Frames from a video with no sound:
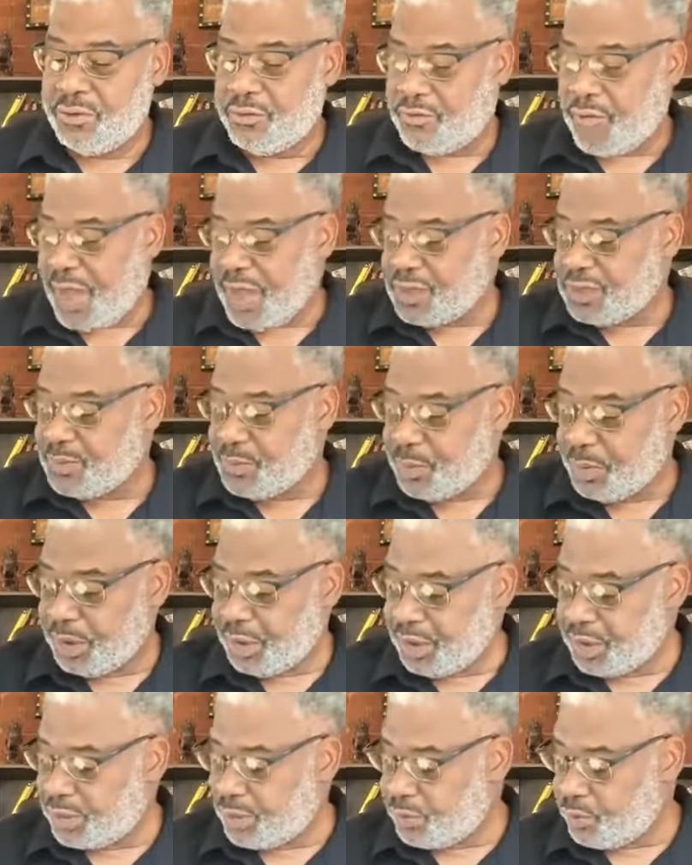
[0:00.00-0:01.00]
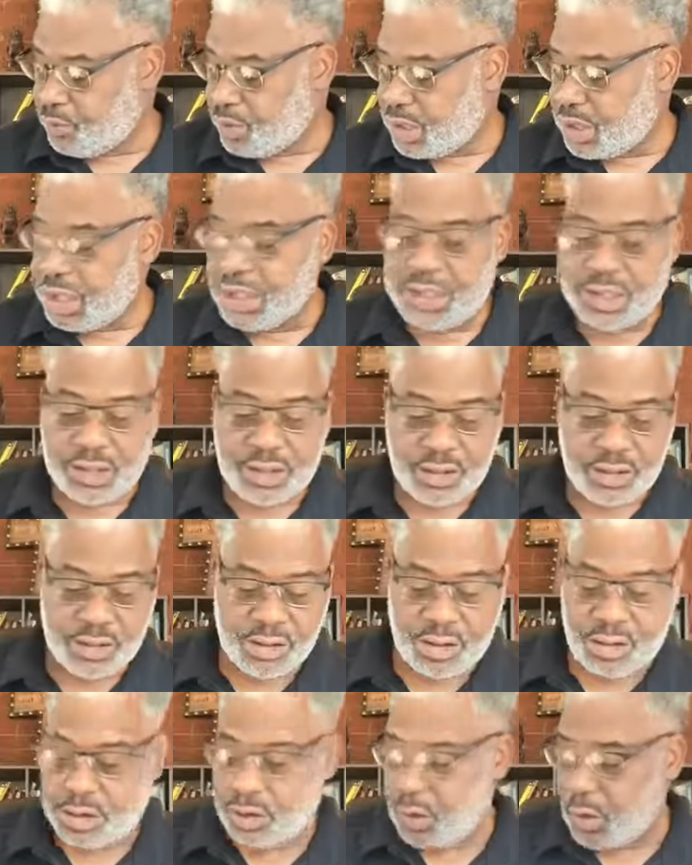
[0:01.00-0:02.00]
Facebook, we're going to
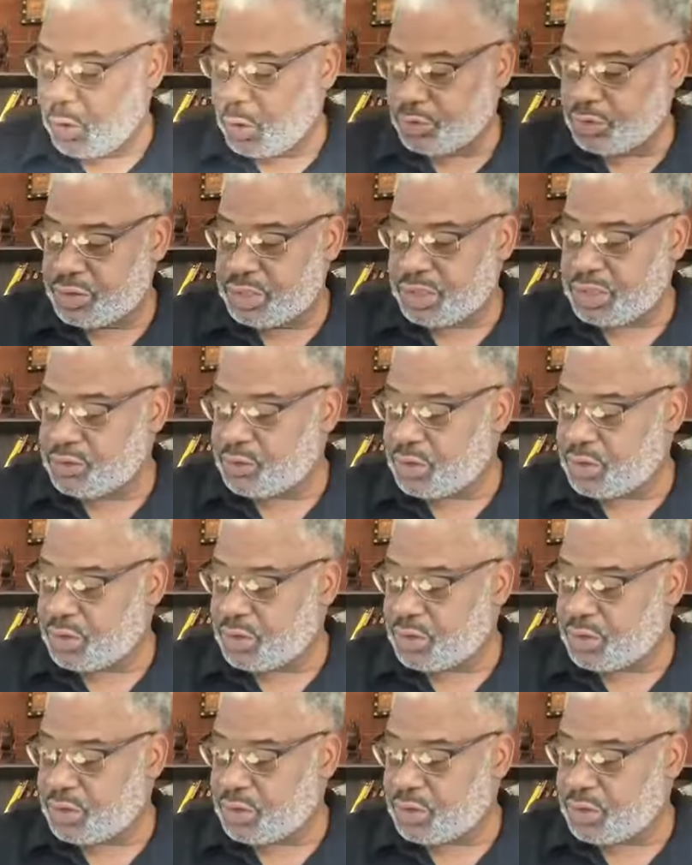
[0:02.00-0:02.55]
close this